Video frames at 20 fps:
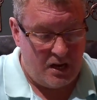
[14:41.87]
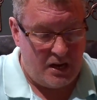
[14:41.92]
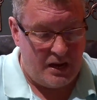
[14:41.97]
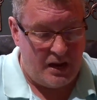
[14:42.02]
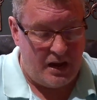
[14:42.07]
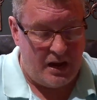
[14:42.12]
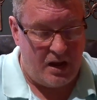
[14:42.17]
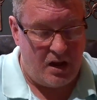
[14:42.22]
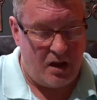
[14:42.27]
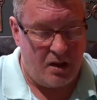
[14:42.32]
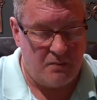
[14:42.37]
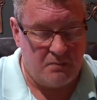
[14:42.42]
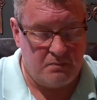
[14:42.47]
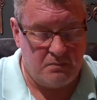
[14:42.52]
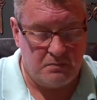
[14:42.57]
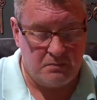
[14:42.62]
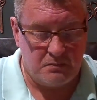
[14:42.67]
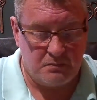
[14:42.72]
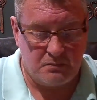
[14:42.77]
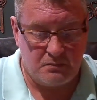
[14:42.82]

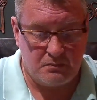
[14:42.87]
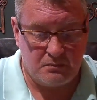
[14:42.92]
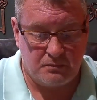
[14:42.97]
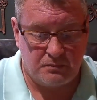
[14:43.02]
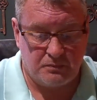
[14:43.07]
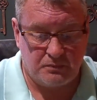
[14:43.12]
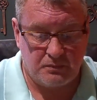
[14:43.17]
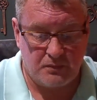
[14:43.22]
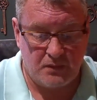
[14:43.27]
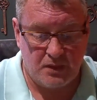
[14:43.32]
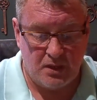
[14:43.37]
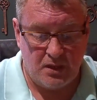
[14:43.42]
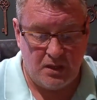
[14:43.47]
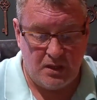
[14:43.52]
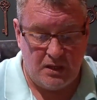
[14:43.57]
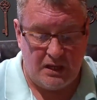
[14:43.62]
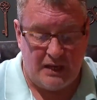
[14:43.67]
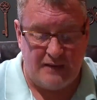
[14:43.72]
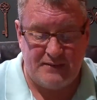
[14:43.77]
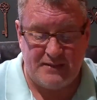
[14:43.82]

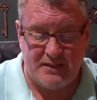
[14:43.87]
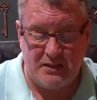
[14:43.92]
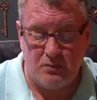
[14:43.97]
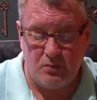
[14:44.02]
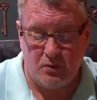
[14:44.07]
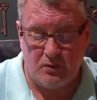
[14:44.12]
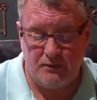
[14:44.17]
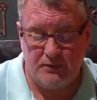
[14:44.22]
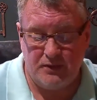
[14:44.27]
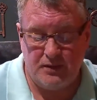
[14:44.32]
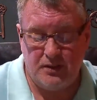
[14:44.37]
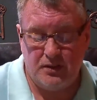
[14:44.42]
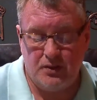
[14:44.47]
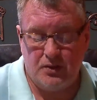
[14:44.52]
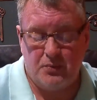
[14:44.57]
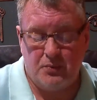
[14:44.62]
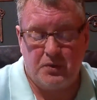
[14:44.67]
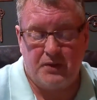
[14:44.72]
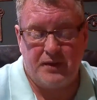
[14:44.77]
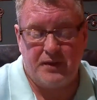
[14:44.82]
I've seen one video
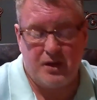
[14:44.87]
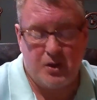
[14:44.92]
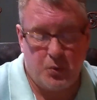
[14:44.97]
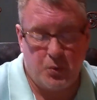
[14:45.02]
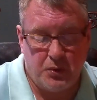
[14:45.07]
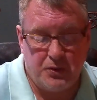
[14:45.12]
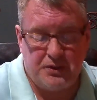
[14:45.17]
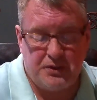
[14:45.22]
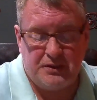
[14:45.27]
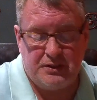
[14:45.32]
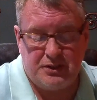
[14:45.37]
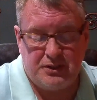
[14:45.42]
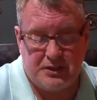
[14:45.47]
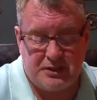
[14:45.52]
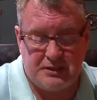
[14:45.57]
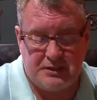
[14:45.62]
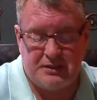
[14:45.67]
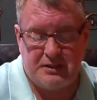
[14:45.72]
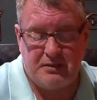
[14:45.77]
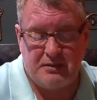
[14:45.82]
where they quilted
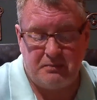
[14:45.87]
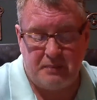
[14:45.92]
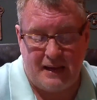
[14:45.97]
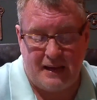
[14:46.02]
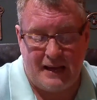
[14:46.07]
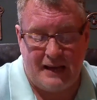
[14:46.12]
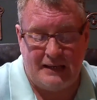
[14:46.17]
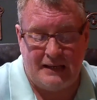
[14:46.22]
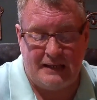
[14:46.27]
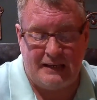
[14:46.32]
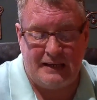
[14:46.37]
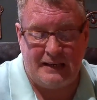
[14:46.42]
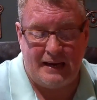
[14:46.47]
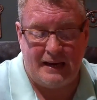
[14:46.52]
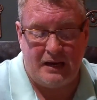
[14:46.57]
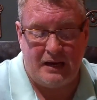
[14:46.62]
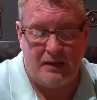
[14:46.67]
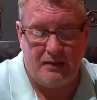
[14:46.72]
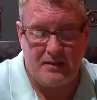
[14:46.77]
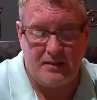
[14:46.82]
just the batting
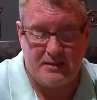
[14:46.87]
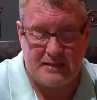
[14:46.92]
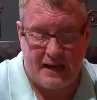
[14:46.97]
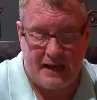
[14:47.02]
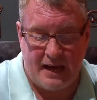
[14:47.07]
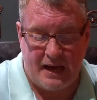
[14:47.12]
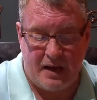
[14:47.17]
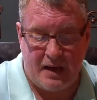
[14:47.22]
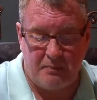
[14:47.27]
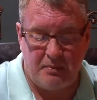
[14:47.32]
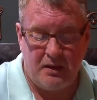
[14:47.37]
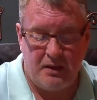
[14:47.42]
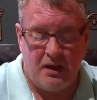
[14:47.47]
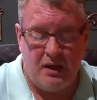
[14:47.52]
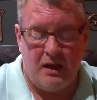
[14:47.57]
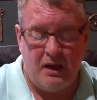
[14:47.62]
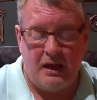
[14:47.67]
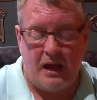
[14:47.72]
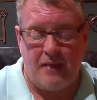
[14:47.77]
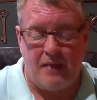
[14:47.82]
and the top,
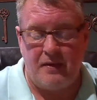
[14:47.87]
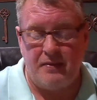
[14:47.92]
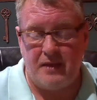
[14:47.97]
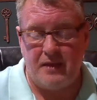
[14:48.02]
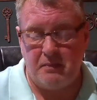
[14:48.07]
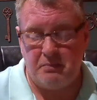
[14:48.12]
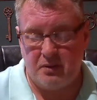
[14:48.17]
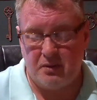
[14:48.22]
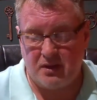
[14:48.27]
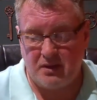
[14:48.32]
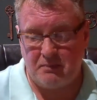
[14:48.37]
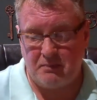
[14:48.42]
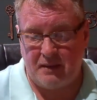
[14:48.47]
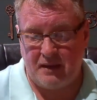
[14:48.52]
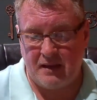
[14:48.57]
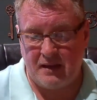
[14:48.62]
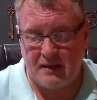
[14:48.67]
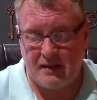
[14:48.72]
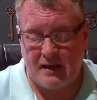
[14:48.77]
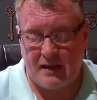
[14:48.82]
and then they put the
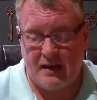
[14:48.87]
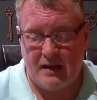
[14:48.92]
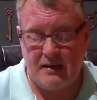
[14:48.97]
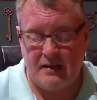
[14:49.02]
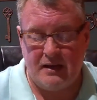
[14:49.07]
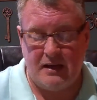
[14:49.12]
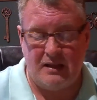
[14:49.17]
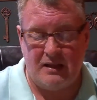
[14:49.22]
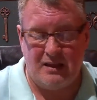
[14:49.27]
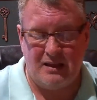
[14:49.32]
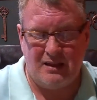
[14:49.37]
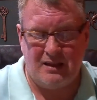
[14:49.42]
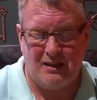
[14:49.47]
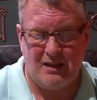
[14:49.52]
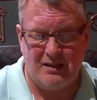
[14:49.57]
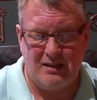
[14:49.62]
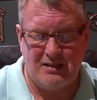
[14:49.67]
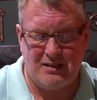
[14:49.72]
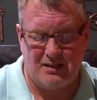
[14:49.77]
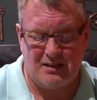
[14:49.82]
back on, and then they
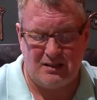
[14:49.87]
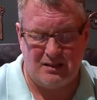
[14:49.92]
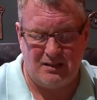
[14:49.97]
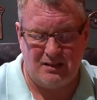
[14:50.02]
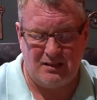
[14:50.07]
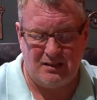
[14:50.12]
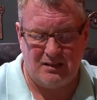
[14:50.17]
did